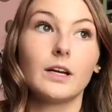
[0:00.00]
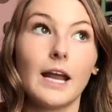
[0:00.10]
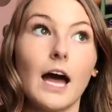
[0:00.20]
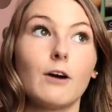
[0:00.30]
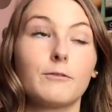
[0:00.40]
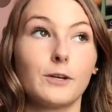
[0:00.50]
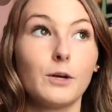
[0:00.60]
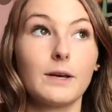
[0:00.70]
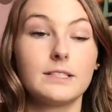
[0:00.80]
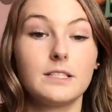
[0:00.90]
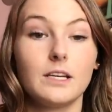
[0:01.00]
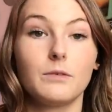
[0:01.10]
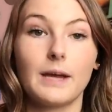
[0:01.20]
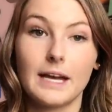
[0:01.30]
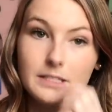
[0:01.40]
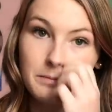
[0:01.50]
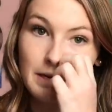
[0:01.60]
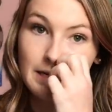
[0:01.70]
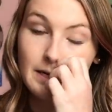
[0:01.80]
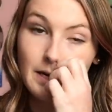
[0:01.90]
Now, for USD, we had to
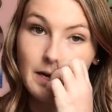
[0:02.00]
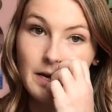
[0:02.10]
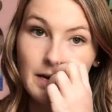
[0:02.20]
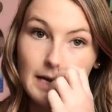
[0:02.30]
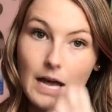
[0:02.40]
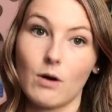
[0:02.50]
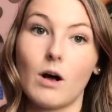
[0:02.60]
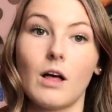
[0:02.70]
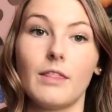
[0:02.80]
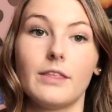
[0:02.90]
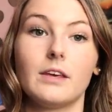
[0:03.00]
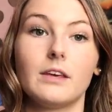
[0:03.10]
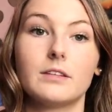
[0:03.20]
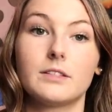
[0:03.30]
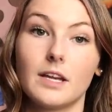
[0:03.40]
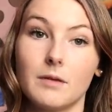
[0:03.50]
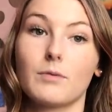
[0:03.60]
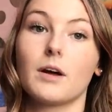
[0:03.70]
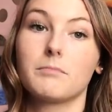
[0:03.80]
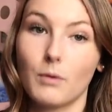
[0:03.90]
make an account on the study
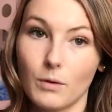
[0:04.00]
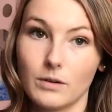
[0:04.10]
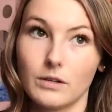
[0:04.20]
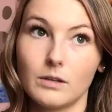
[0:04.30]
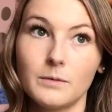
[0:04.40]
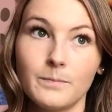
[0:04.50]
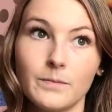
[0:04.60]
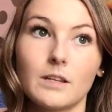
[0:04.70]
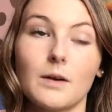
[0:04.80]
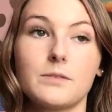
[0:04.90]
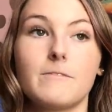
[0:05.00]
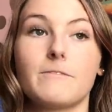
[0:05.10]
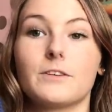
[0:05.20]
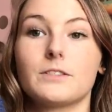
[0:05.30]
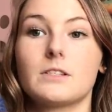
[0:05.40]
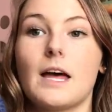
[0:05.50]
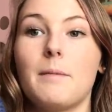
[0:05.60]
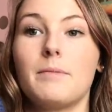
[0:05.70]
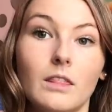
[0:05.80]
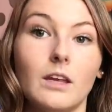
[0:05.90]
abroad portal. That was the first
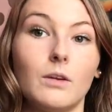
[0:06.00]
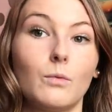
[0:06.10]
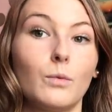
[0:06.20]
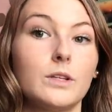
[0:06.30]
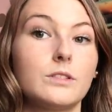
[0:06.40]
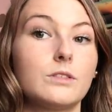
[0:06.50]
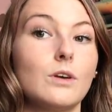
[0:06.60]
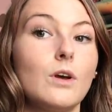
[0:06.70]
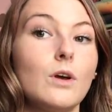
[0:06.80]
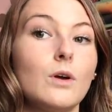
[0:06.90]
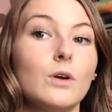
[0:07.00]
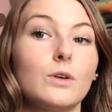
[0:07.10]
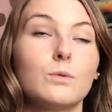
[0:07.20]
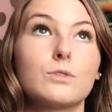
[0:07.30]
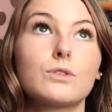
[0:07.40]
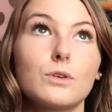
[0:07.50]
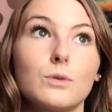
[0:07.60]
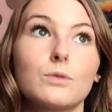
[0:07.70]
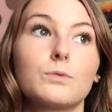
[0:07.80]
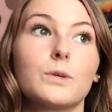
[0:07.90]
step, and then once you
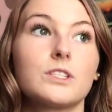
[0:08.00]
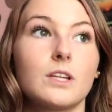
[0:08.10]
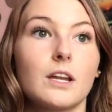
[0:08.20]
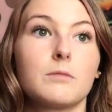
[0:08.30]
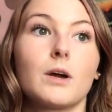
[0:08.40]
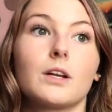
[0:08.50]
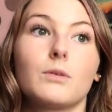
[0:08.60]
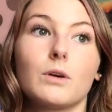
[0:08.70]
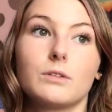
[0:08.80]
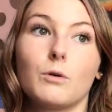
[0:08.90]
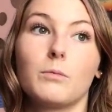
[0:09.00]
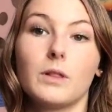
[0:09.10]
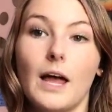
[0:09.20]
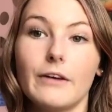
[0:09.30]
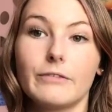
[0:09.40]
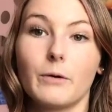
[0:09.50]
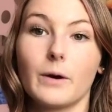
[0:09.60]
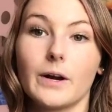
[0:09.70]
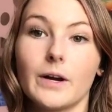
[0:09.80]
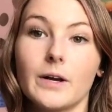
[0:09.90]
choose which study abroad you want to apply
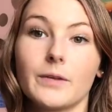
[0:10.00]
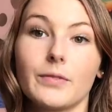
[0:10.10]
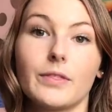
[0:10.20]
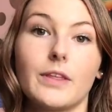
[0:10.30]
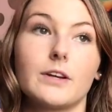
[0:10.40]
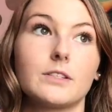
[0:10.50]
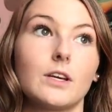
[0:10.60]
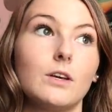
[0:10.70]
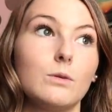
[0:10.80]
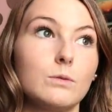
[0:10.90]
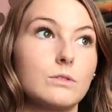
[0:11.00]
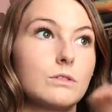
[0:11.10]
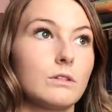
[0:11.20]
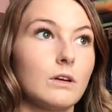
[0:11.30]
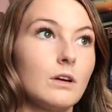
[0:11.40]
for, there's a huge